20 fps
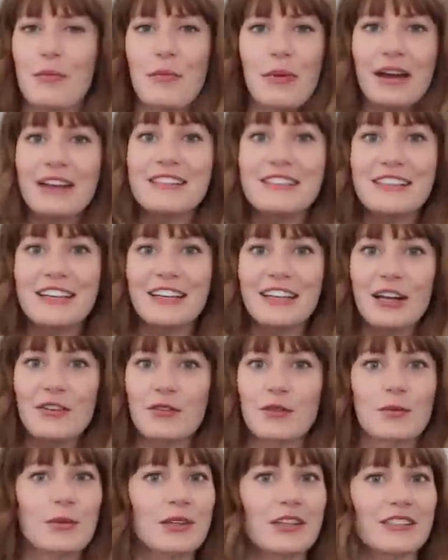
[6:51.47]
best thing
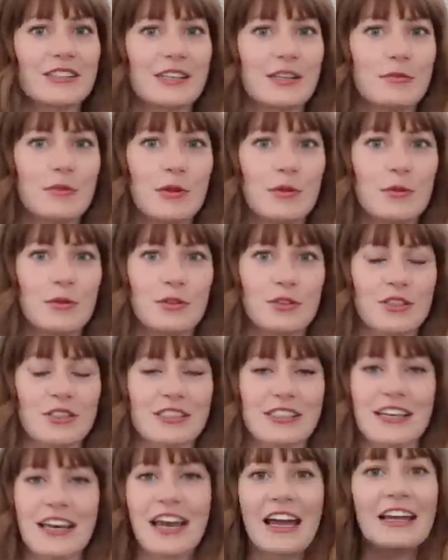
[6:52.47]
ever because then people
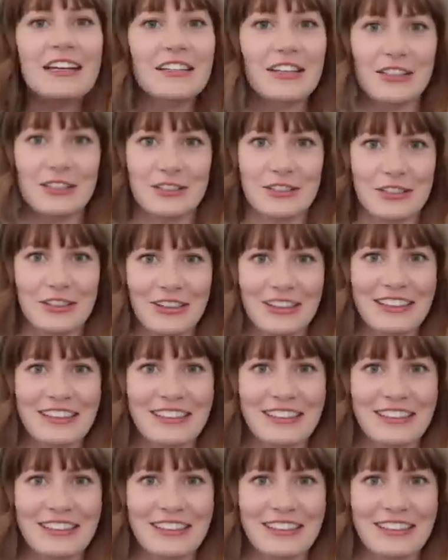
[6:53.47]
just can't touch her